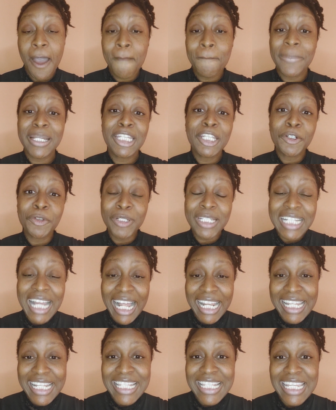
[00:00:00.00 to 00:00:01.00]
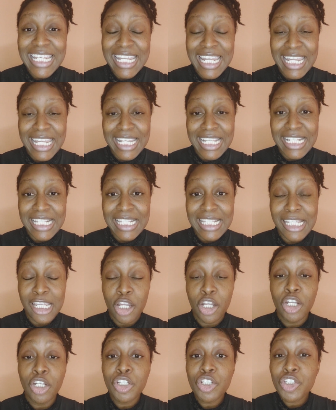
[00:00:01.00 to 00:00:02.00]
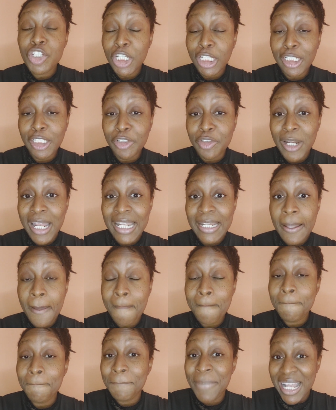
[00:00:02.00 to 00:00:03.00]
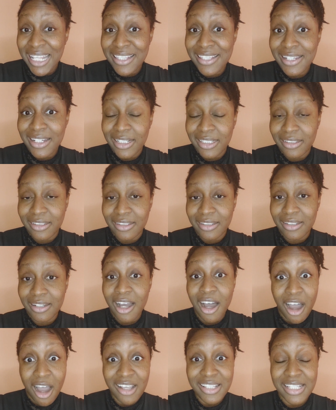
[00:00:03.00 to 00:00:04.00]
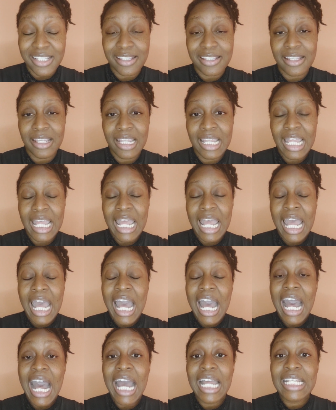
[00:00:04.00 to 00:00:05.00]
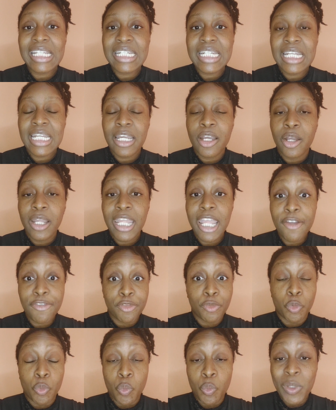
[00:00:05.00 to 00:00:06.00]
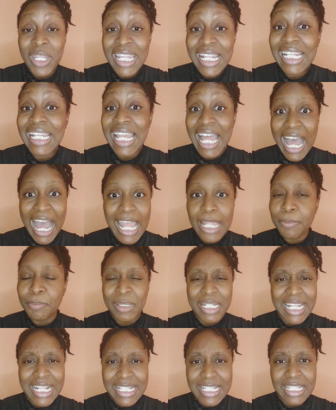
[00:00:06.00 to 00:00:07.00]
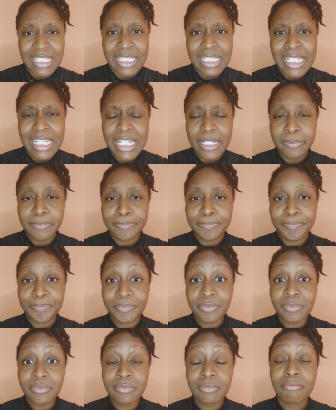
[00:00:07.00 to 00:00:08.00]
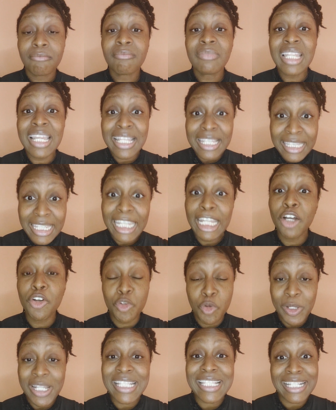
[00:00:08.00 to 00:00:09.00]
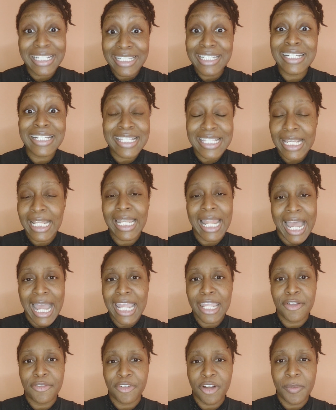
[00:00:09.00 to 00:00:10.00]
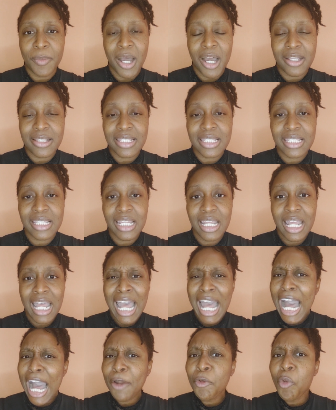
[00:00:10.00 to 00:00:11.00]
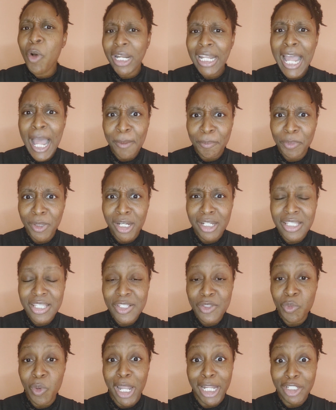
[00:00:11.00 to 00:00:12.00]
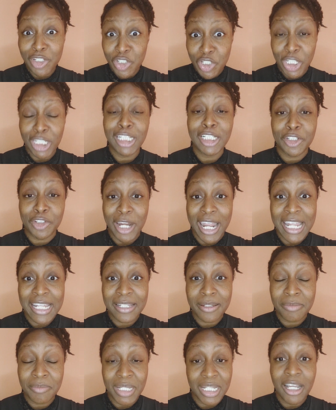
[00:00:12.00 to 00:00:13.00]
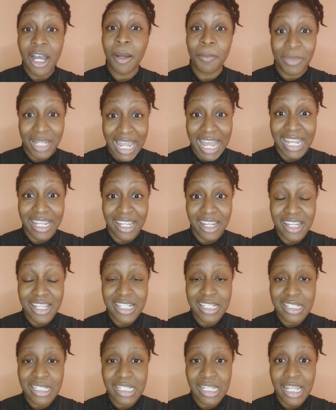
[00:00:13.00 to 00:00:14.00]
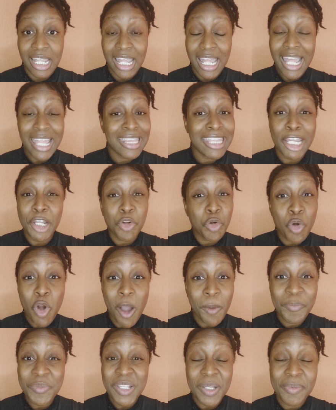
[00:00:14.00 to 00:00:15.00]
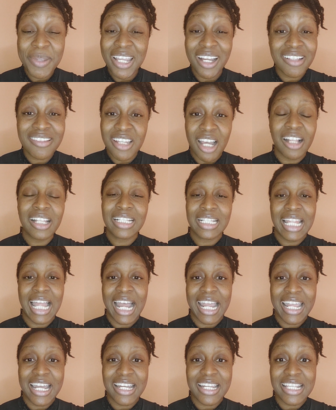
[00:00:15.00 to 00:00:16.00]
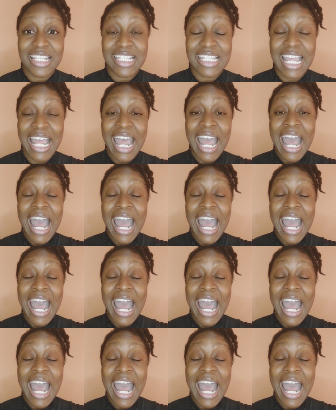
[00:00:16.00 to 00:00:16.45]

But the reality is children pattern us. And if we lie blatantly, they are going to learn to lie from us. And what happens when children become liars? They grow up to be adult liars.